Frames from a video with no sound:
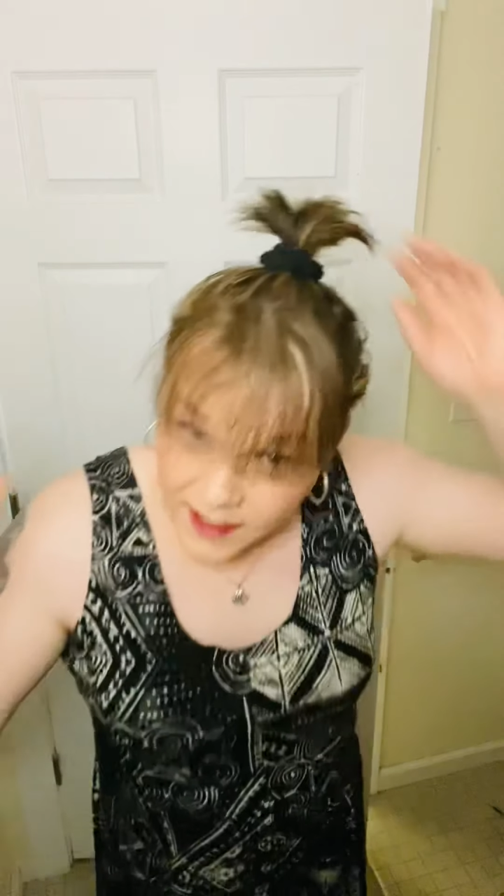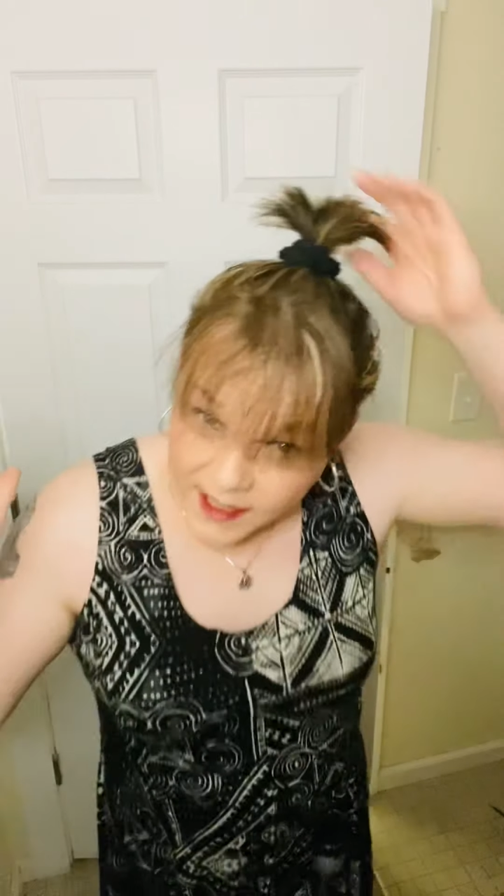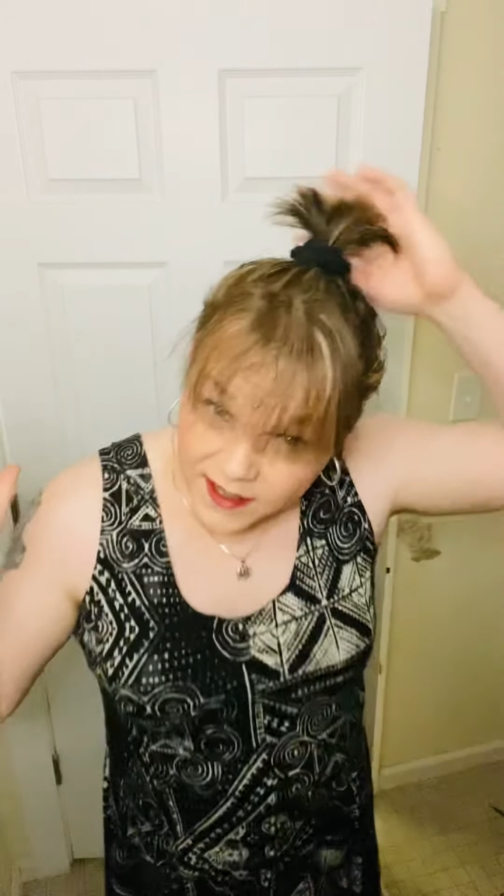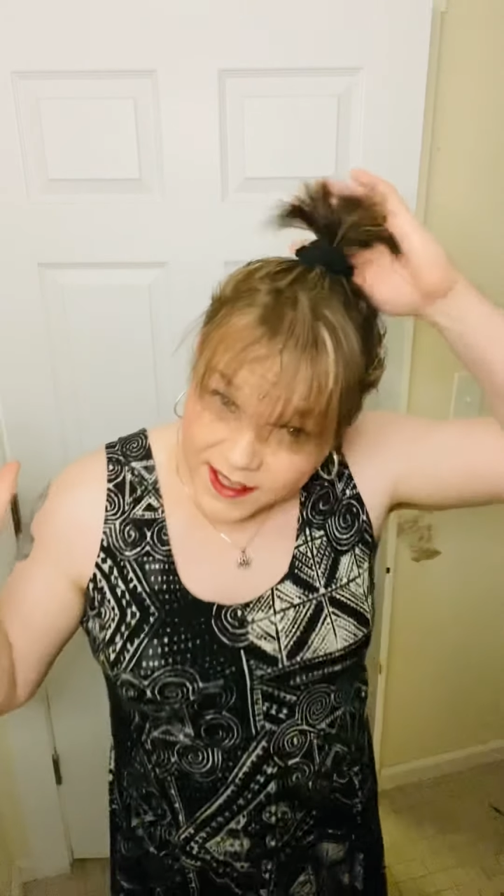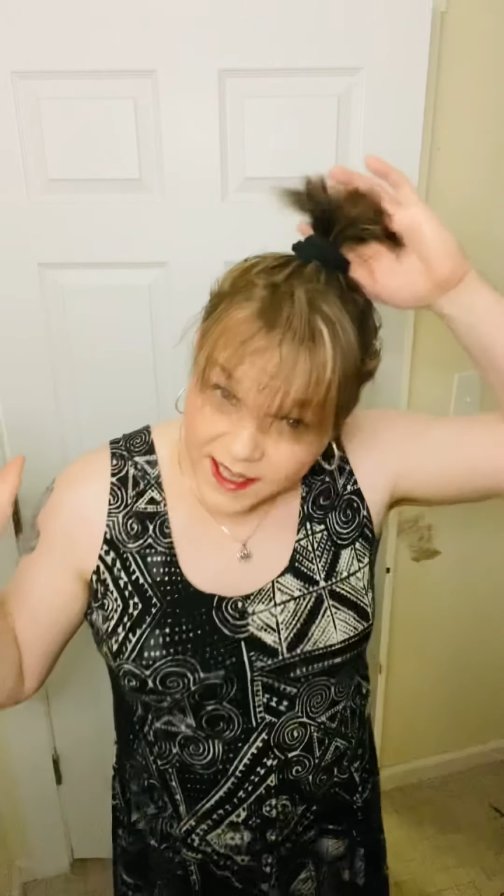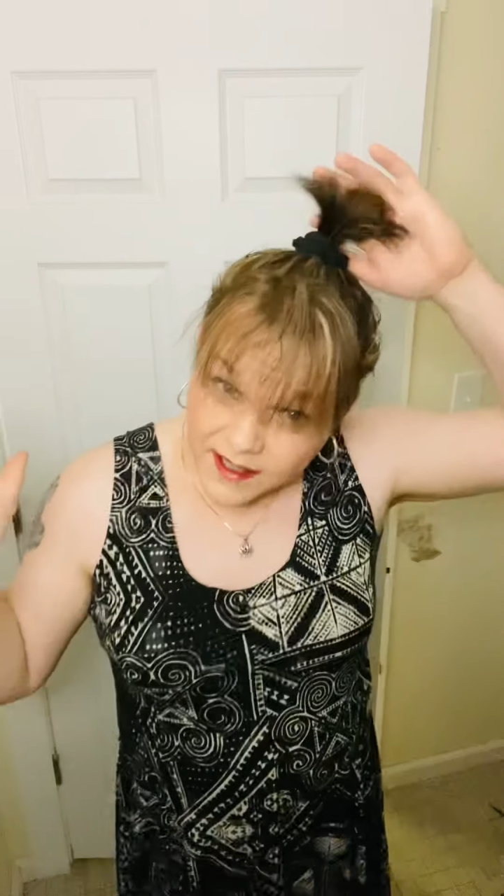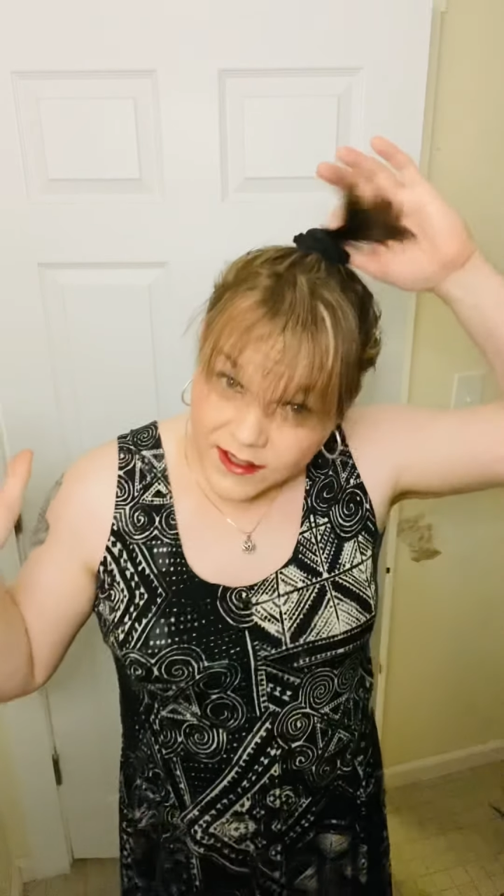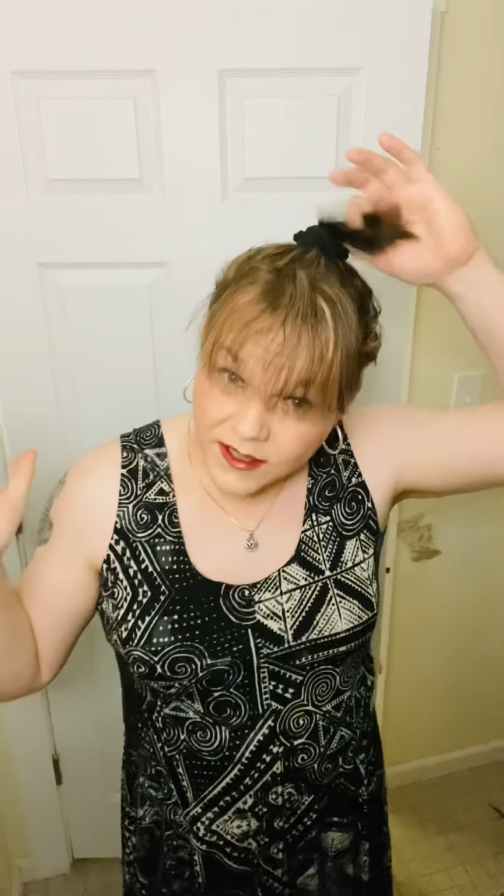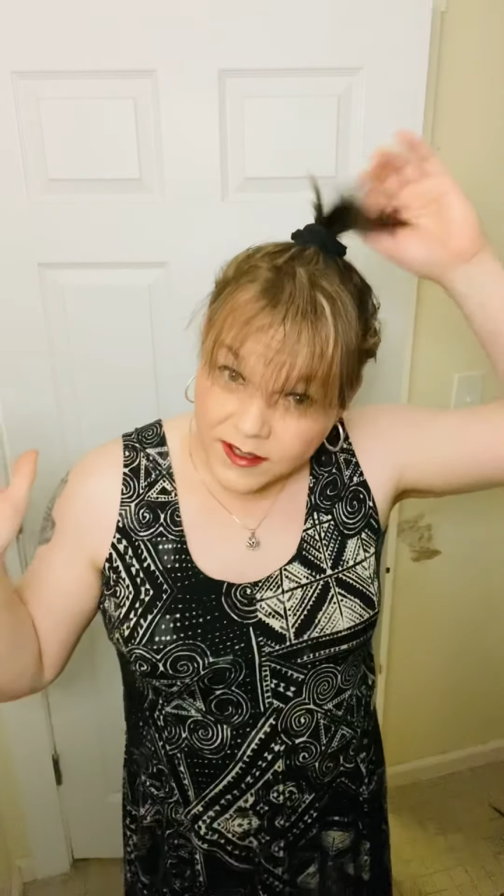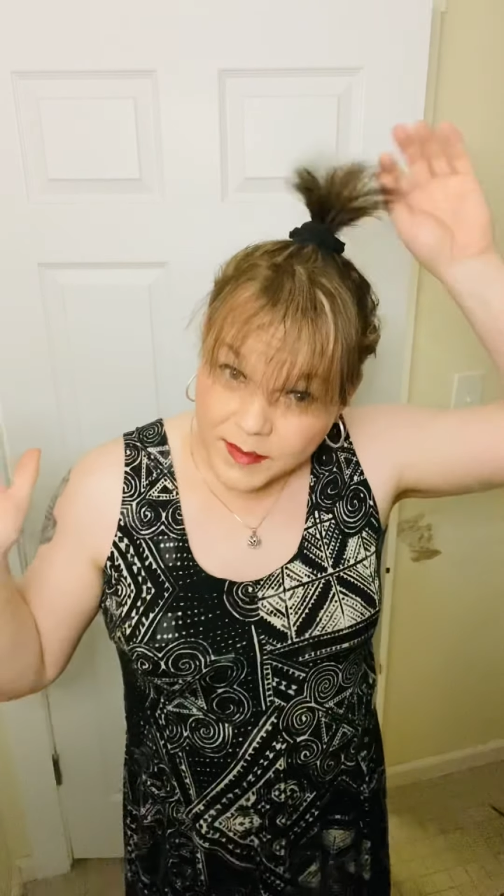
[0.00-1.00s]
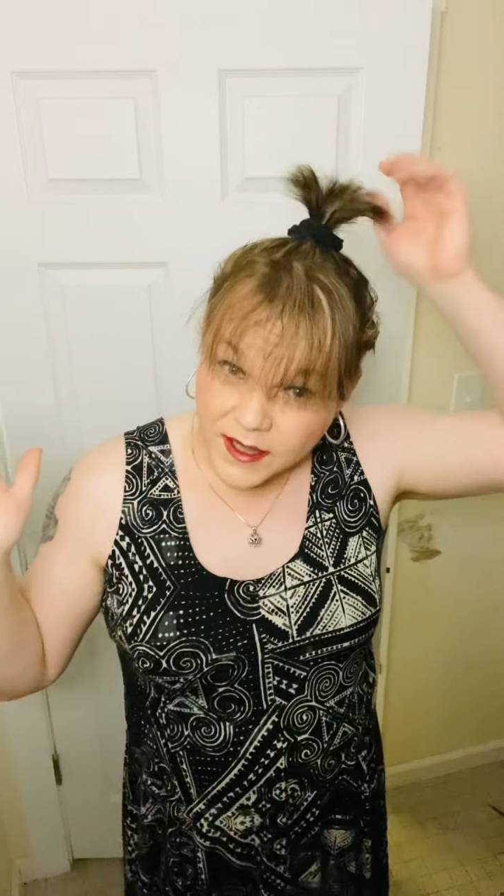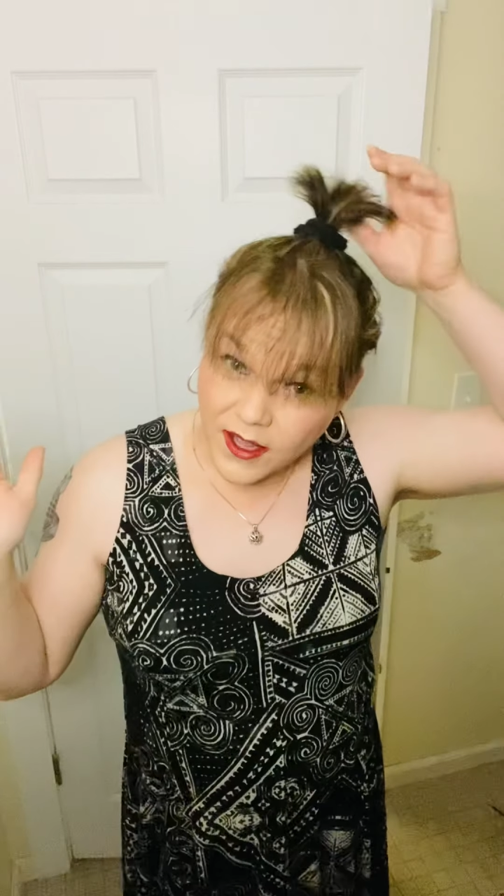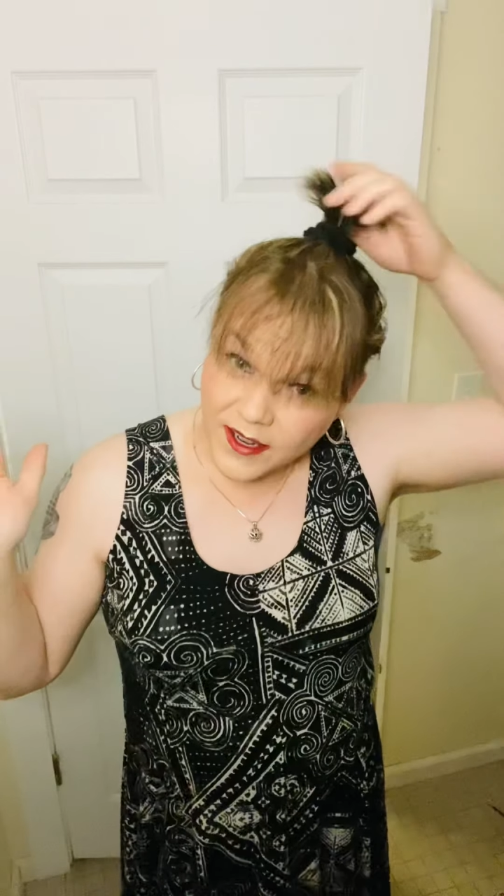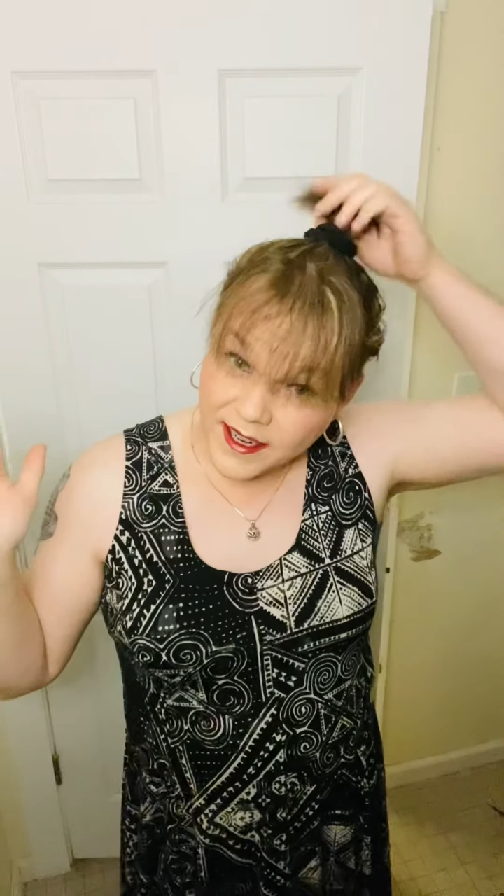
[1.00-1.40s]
It's getting a little bit long.